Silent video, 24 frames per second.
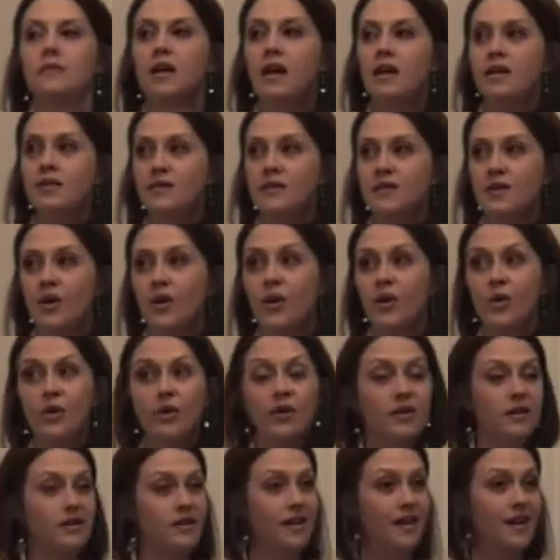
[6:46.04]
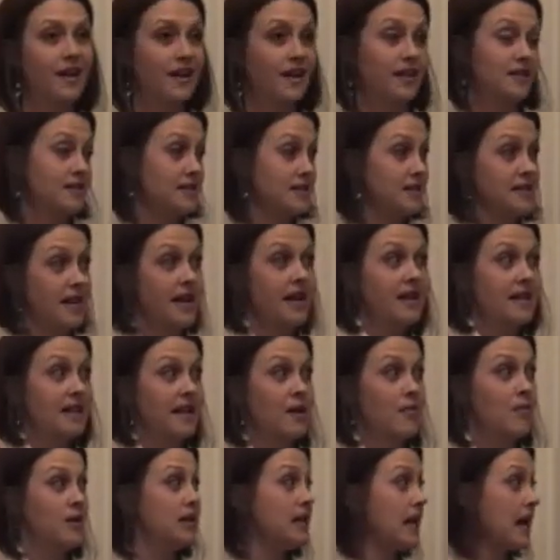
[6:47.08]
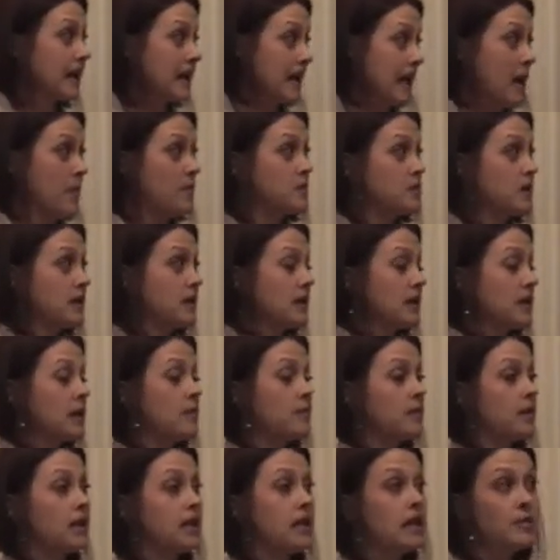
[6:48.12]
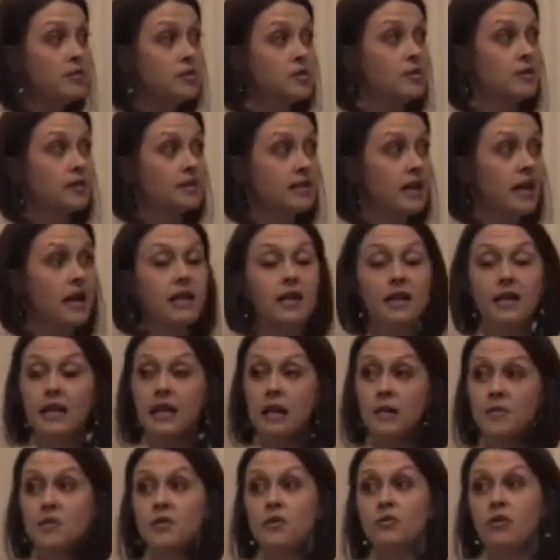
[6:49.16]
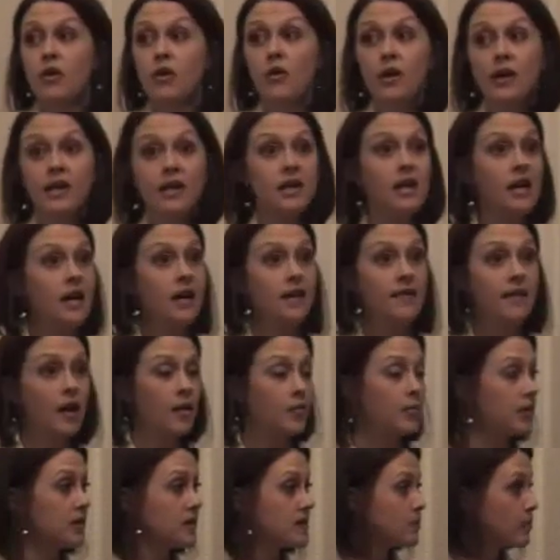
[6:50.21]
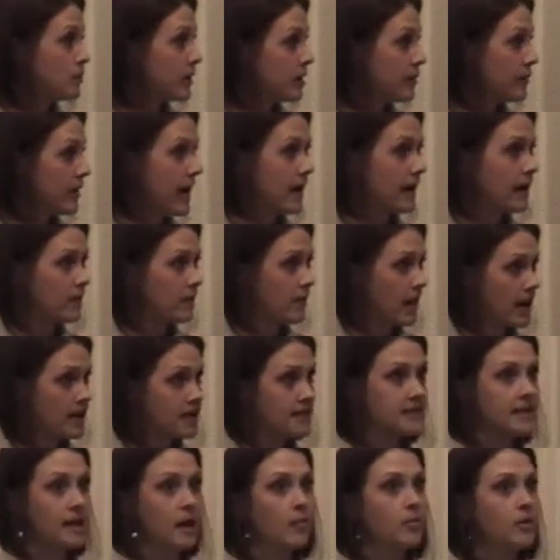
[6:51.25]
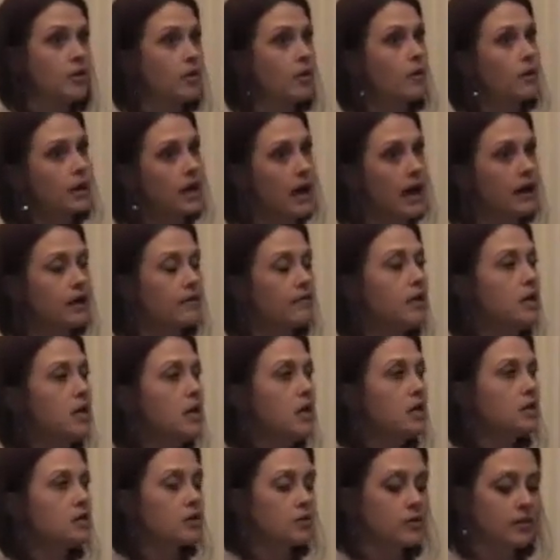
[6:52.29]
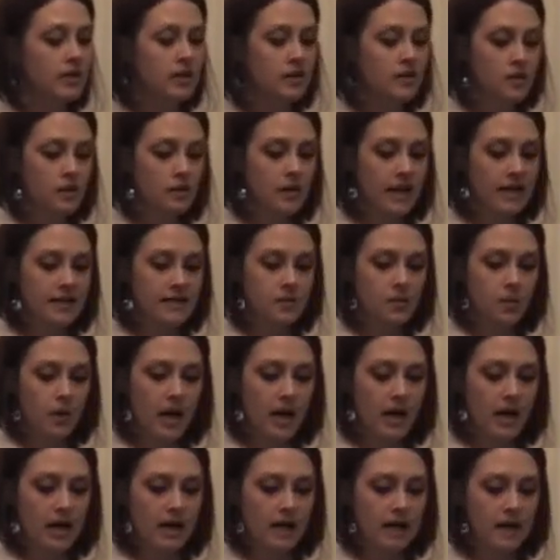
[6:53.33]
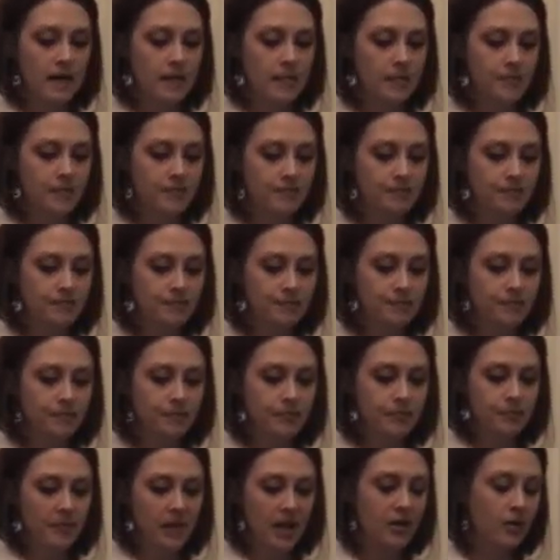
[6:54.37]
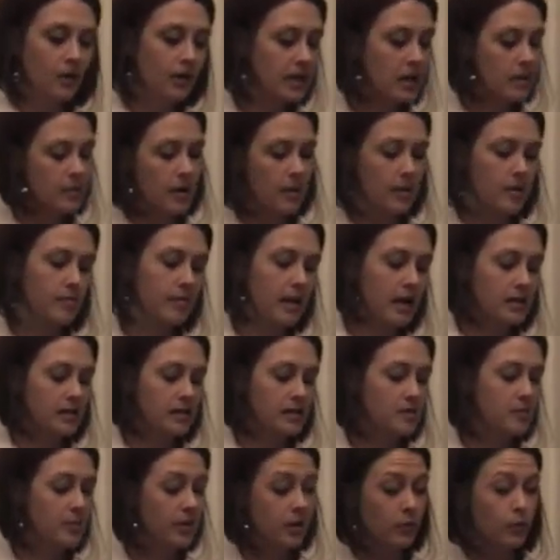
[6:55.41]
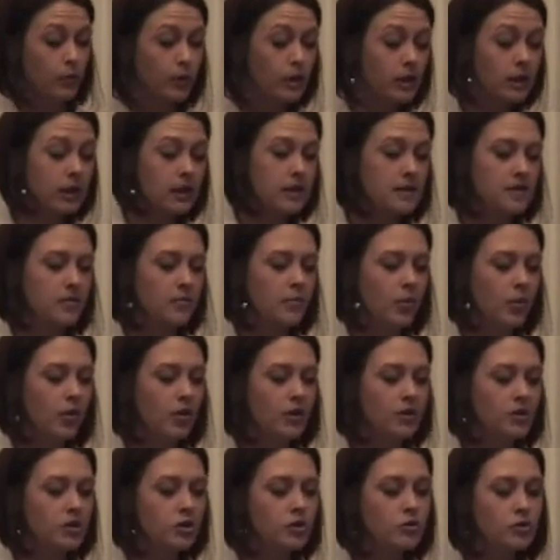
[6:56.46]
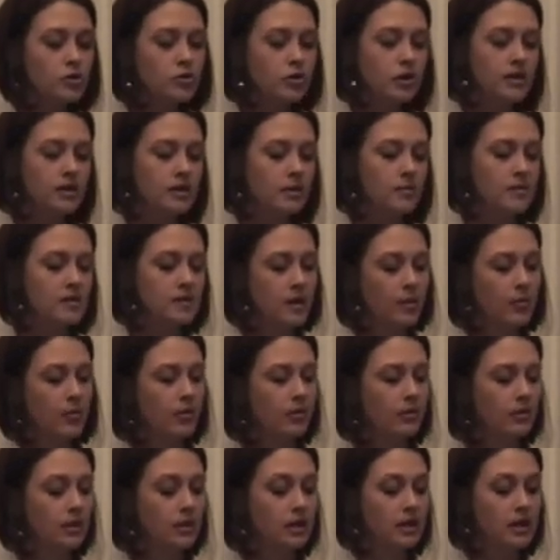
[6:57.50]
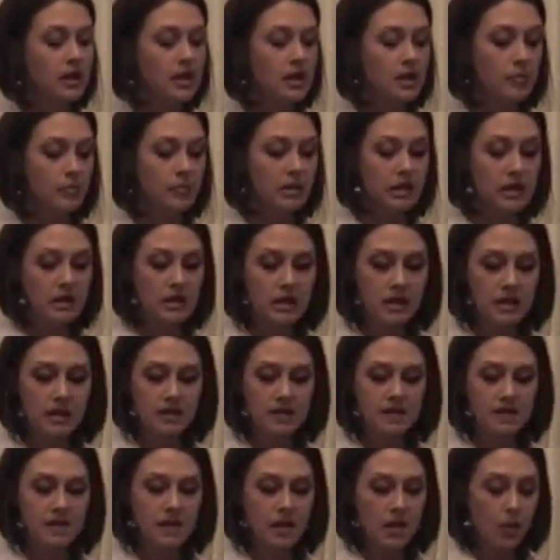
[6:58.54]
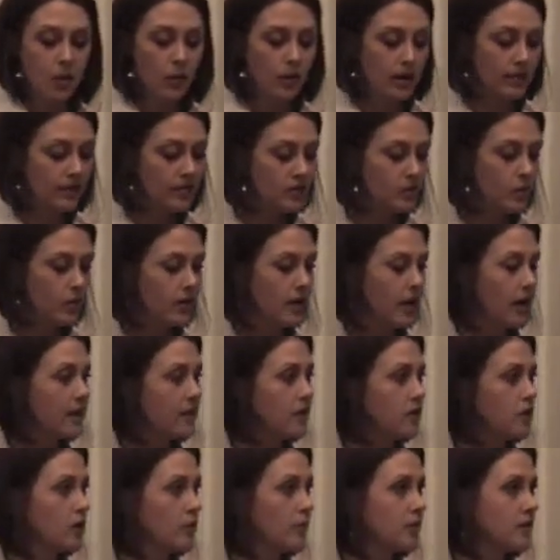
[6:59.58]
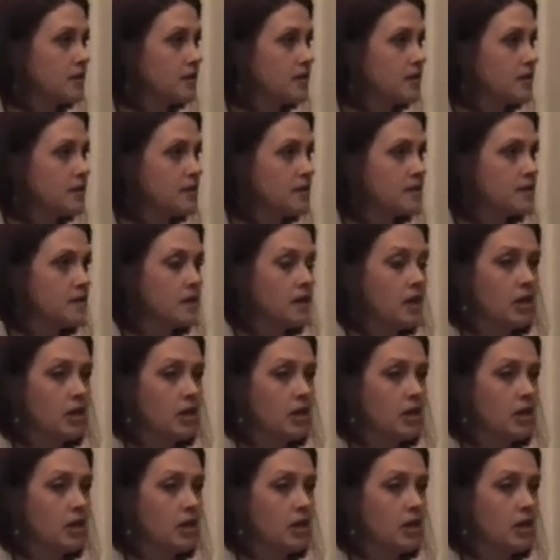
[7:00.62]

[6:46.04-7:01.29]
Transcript: And so it's exciting. I mean, it keeps you excited. It keeps you going. That put a spring back in my step. So that's why I know I keep coming back to this, but it really is important to treat them separately, because whatever's going on in your business,